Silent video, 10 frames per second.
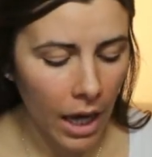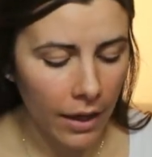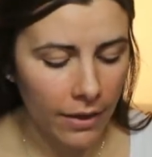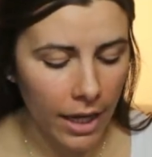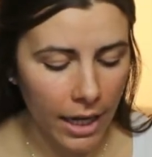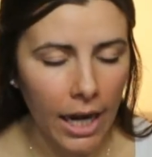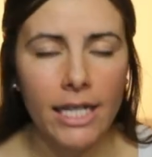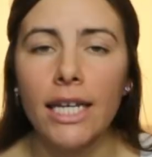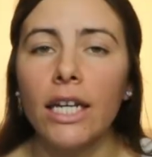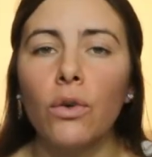And then
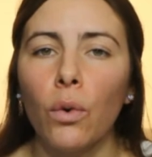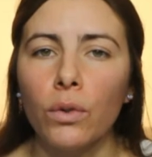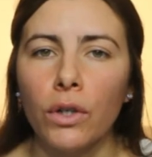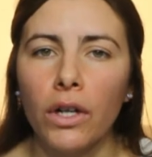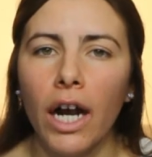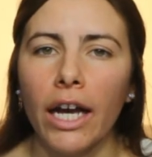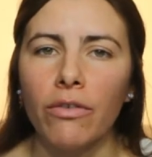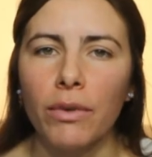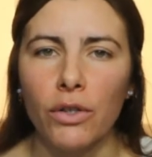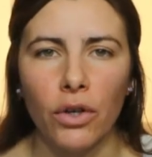as I get older,
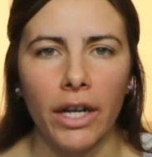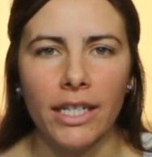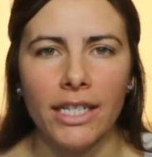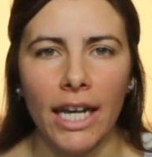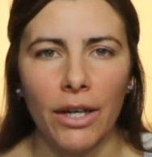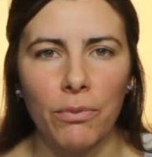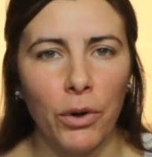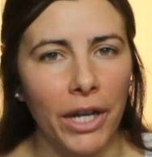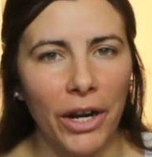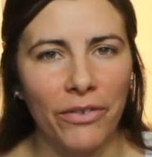I've been trying to take
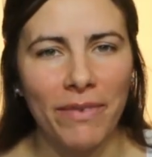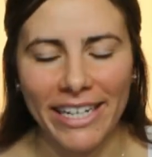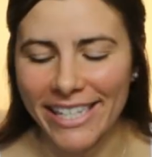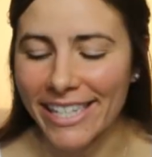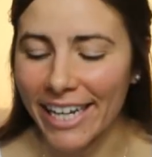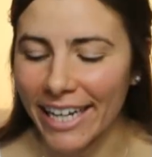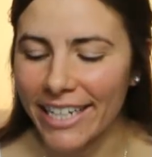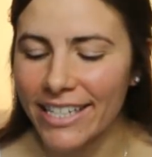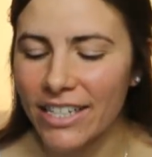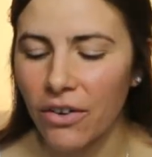more care of my
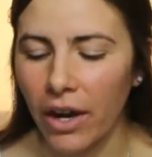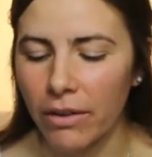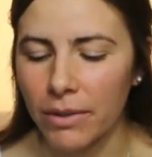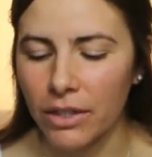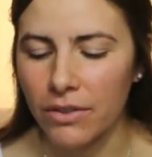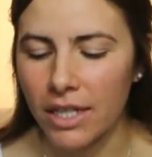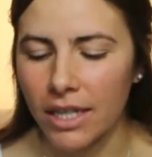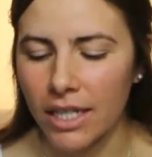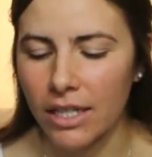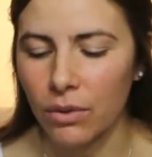skin, so I've been using
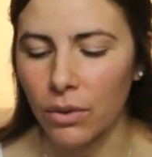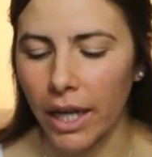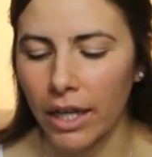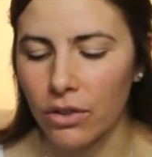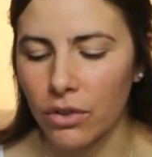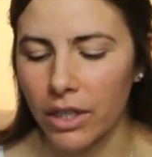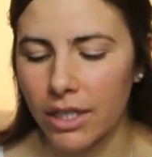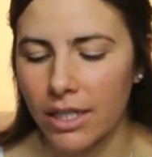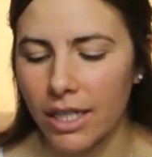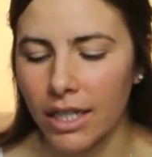this Ole
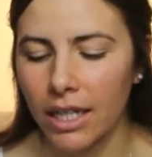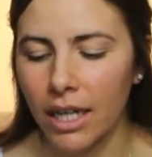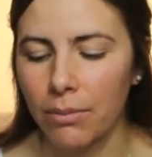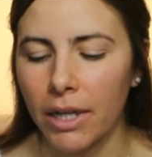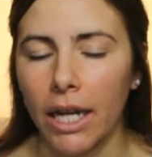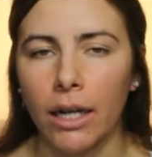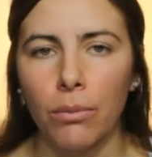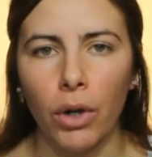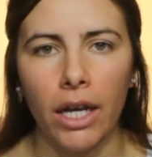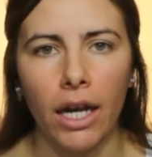Henriksen Banana
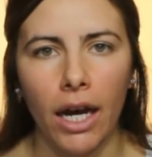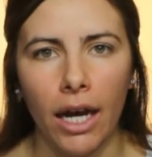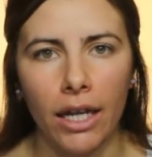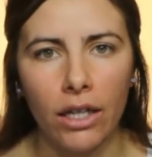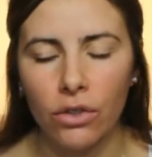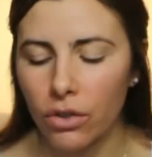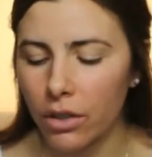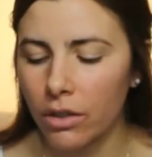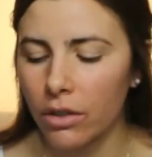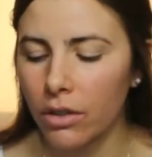Bright
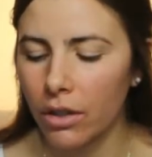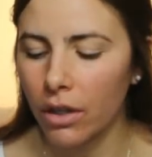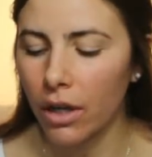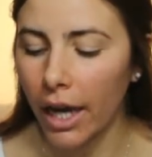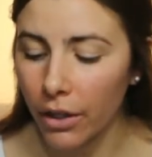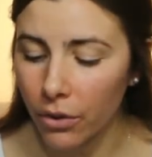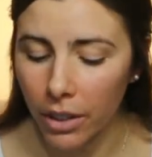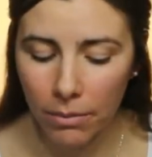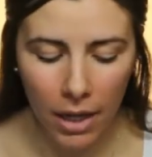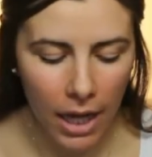Eye
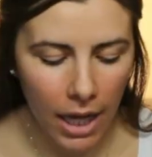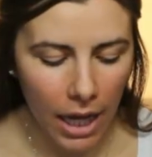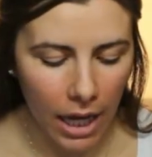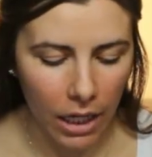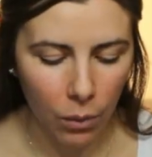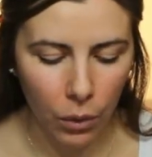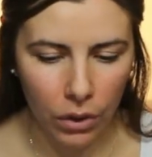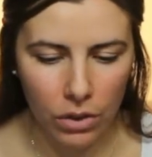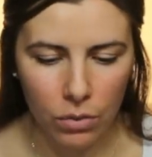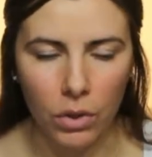Cream, and it
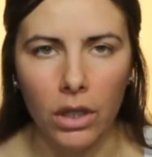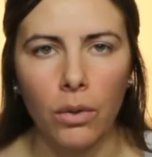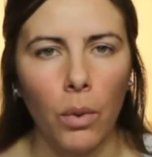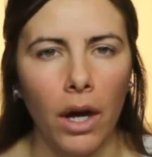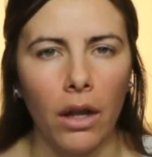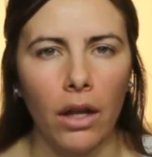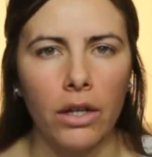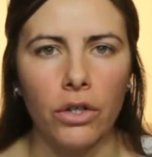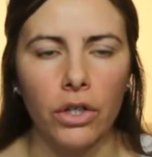works really well under